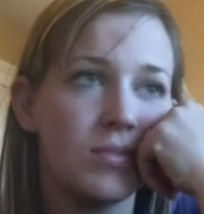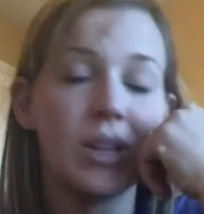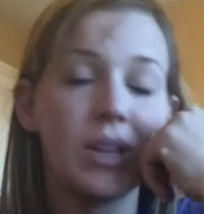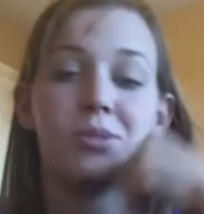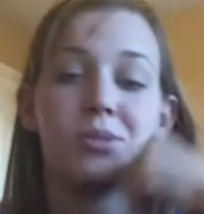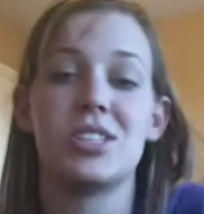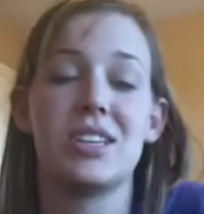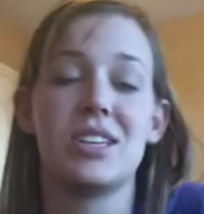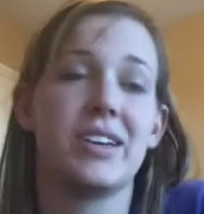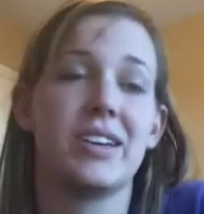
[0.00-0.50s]

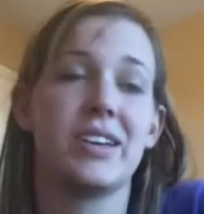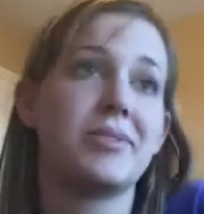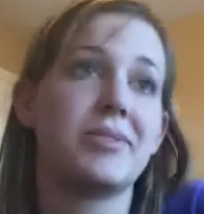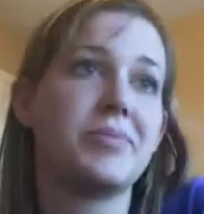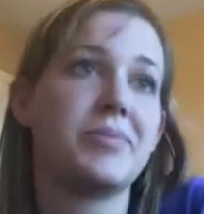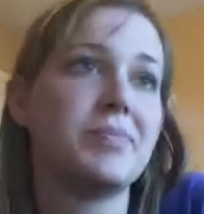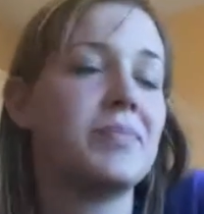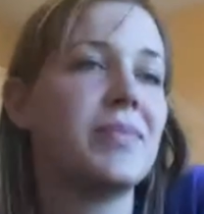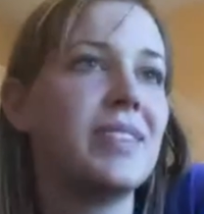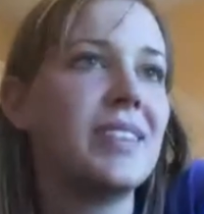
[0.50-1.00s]
Just thinking.
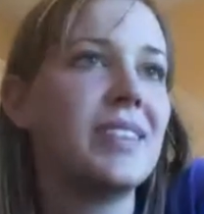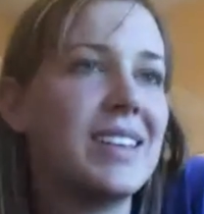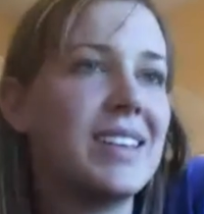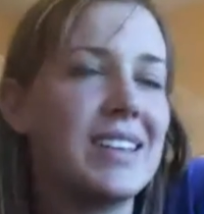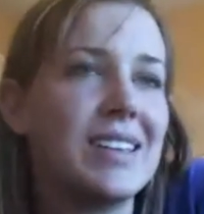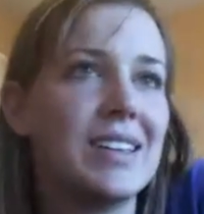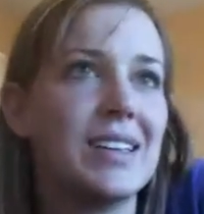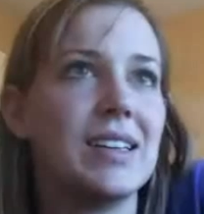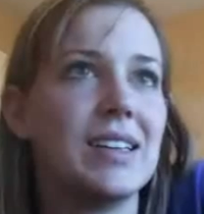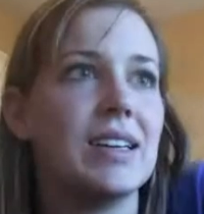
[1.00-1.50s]

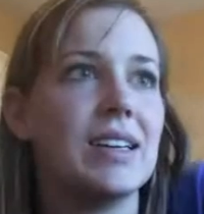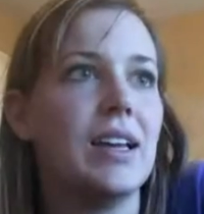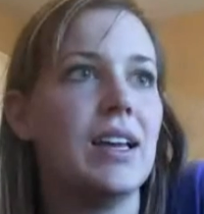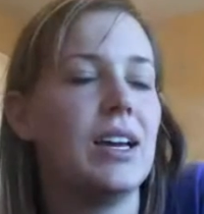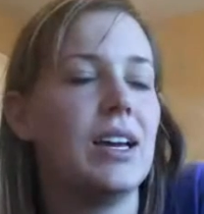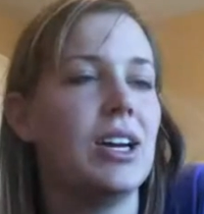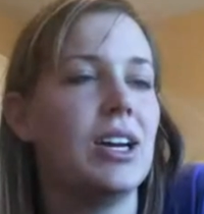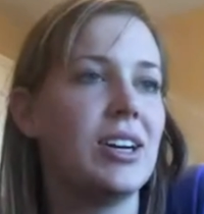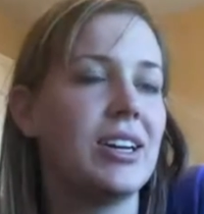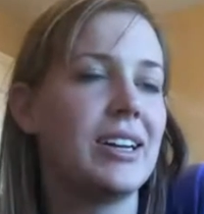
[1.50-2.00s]

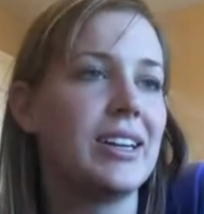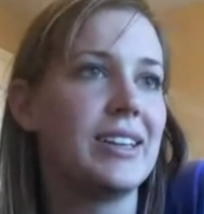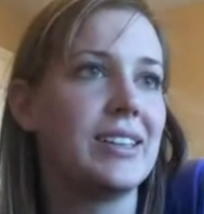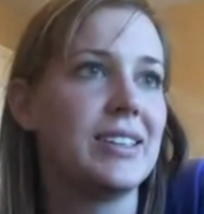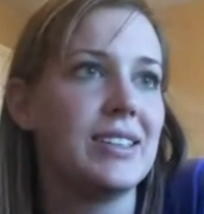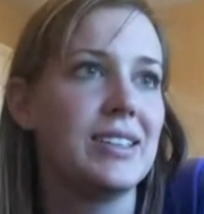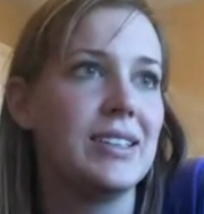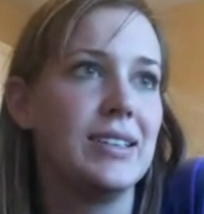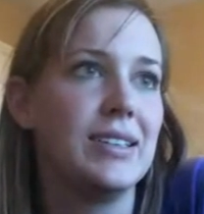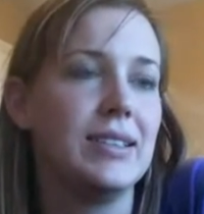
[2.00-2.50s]
All
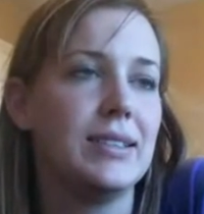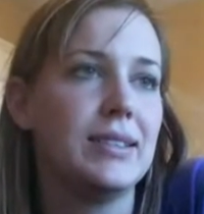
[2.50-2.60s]
right.